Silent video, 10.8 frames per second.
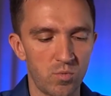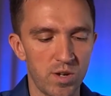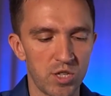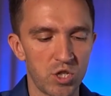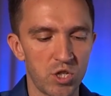
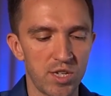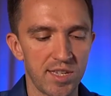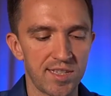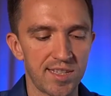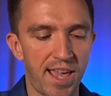which
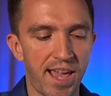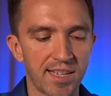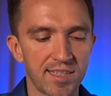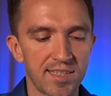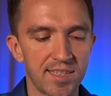is
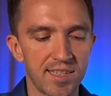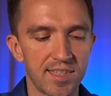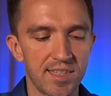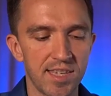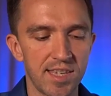
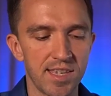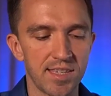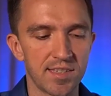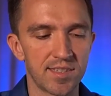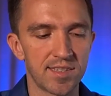
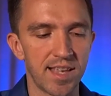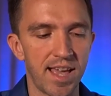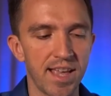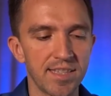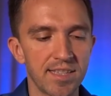
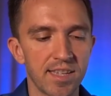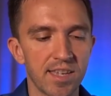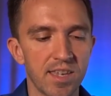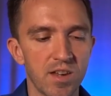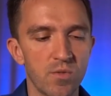XTZ.
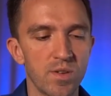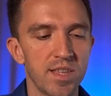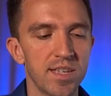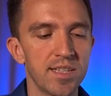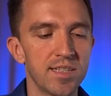Here
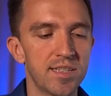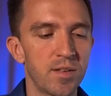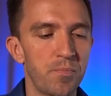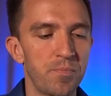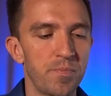it is.